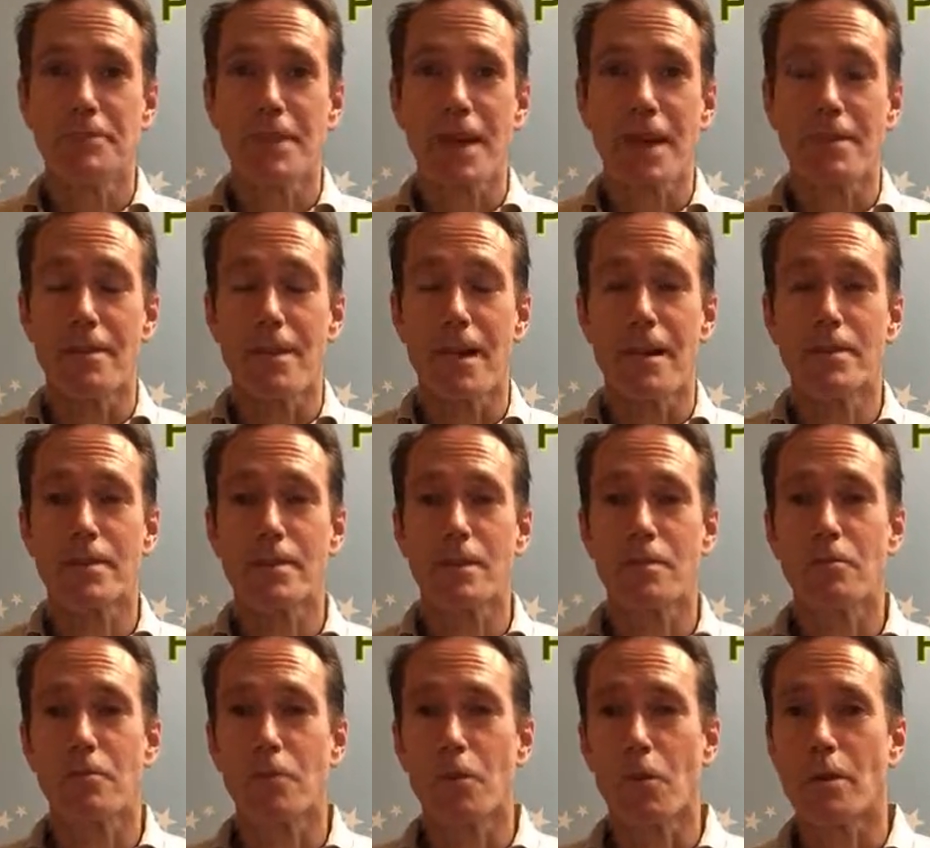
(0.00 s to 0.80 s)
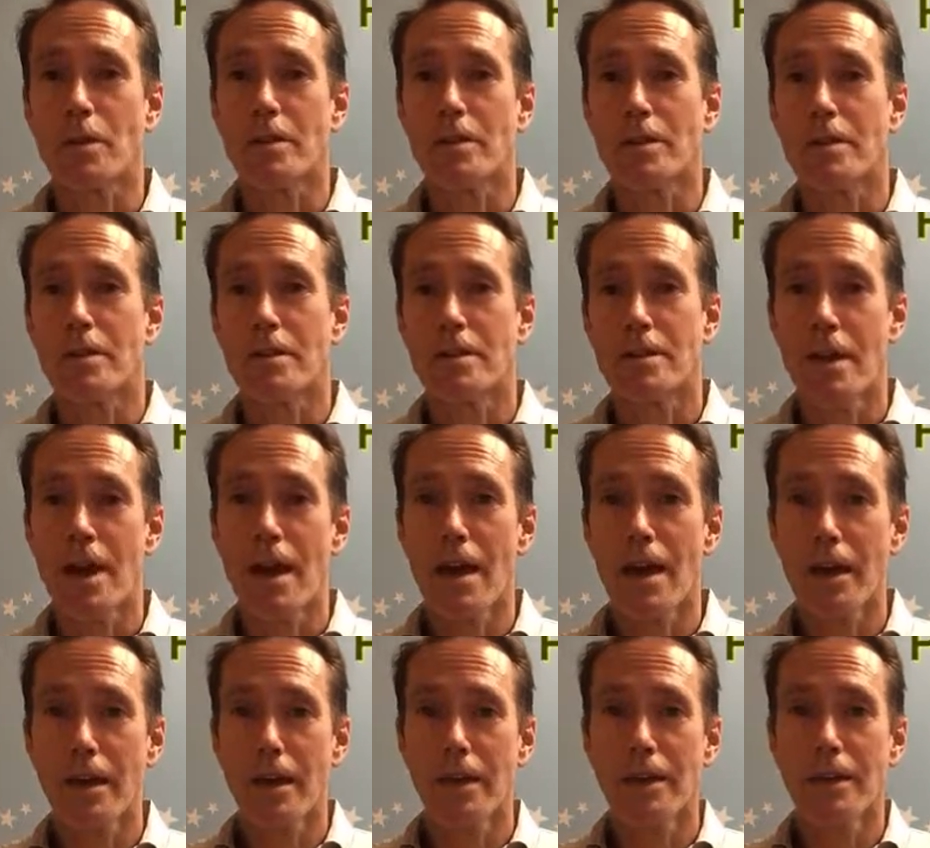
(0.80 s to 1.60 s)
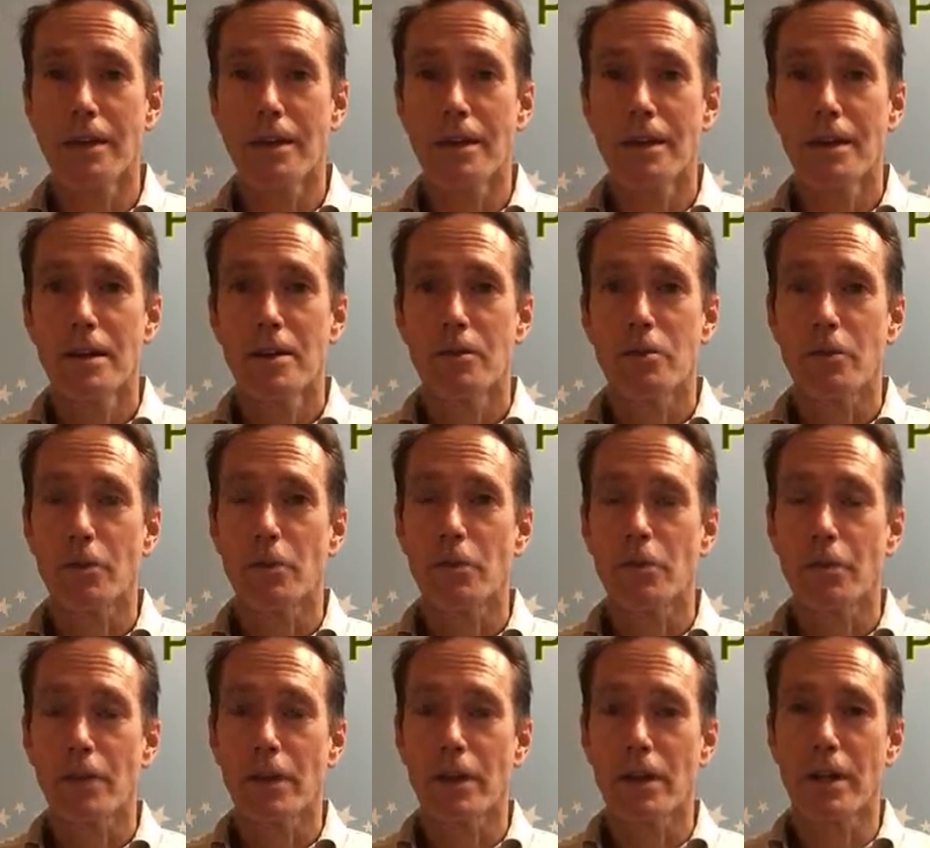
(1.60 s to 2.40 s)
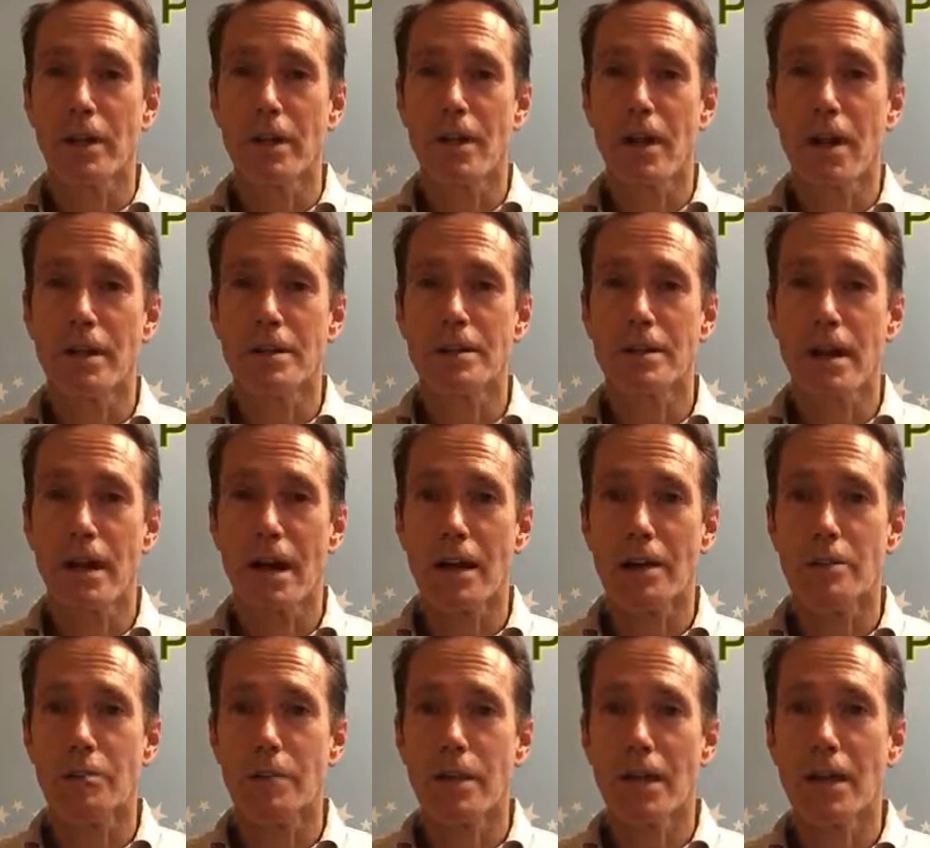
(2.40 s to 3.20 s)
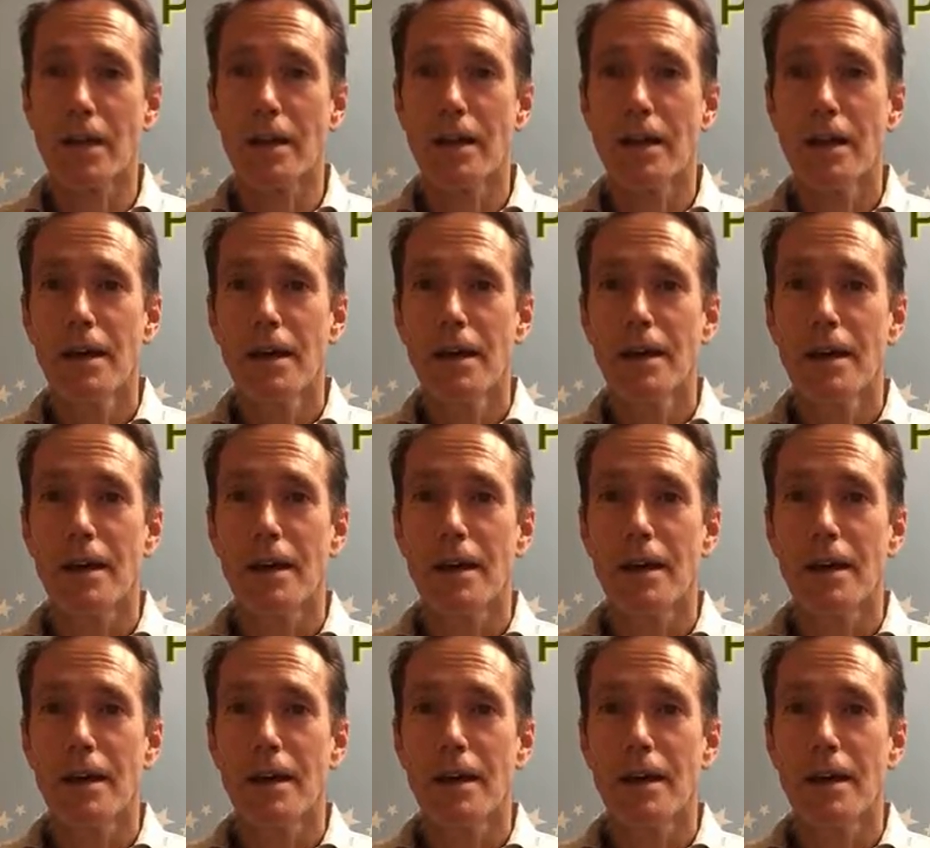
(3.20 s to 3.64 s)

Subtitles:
And that's it for today. Feel free to contact me.